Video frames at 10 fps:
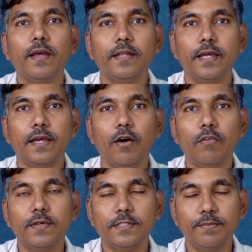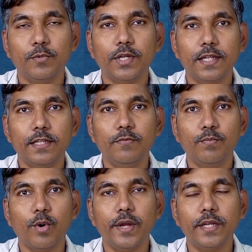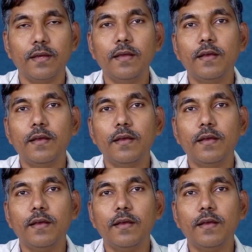they always report at this point